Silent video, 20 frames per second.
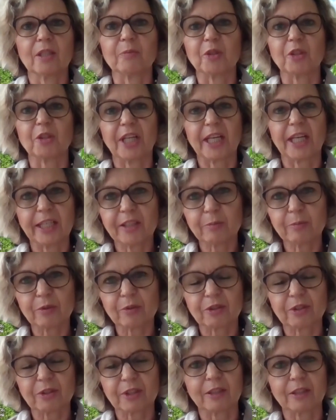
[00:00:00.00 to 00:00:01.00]
About
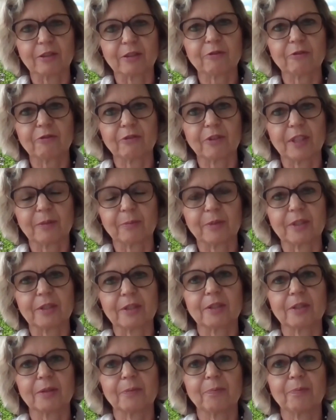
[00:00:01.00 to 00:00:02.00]
80% of
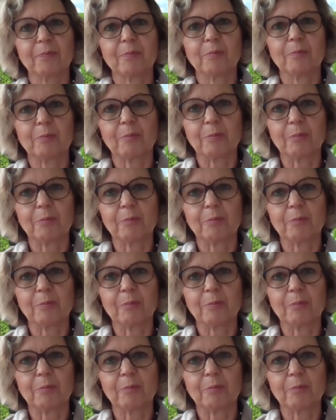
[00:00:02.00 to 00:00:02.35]
farmers